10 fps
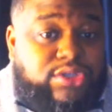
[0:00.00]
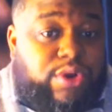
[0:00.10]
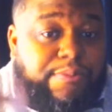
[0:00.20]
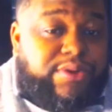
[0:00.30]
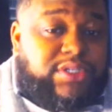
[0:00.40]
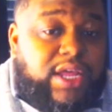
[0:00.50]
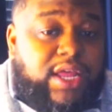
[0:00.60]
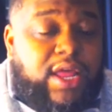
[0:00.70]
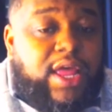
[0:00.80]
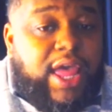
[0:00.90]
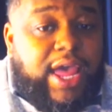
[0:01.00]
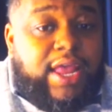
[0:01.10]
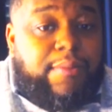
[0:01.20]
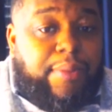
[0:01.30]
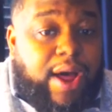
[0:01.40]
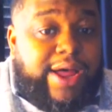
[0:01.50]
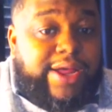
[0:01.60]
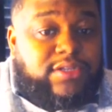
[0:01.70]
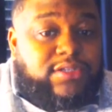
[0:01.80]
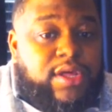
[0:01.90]
20% in
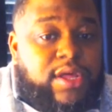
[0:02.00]
bonds,